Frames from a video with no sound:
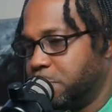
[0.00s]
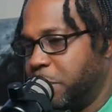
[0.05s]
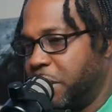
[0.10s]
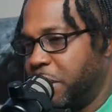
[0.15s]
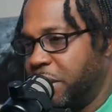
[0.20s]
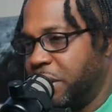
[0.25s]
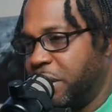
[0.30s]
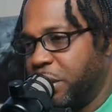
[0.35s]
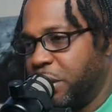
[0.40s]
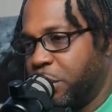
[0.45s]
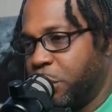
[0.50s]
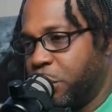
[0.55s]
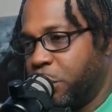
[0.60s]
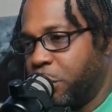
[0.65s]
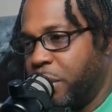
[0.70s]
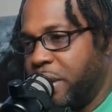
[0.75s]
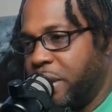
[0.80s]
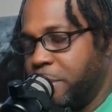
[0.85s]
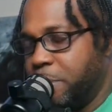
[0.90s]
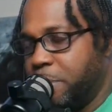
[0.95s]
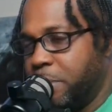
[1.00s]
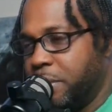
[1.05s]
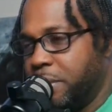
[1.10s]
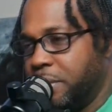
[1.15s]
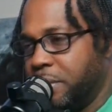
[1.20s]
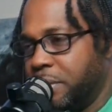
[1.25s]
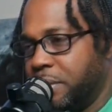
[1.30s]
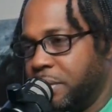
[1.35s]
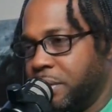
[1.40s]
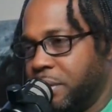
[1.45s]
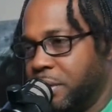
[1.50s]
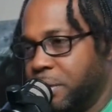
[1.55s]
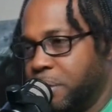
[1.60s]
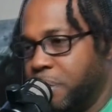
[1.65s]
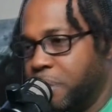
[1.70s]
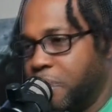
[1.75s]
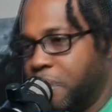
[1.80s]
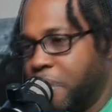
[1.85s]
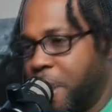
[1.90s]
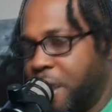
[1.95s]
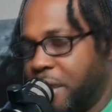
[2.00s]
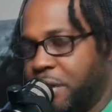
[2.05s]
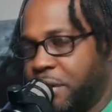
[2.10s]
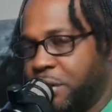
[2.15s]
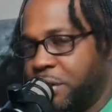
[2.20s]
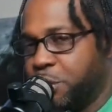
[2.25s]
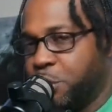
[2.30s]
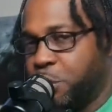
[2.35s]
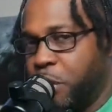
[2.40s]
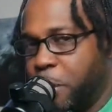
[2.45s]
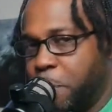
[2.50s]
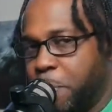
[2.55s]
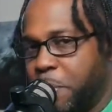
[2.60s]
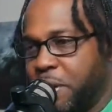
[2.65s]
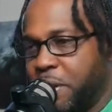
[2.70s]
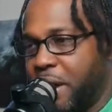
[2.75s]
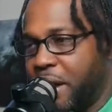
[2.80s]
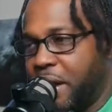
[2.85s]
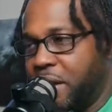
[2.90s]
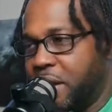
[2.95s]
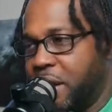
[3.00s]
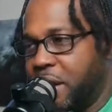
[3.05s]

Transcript: in a creek. People out there creepy like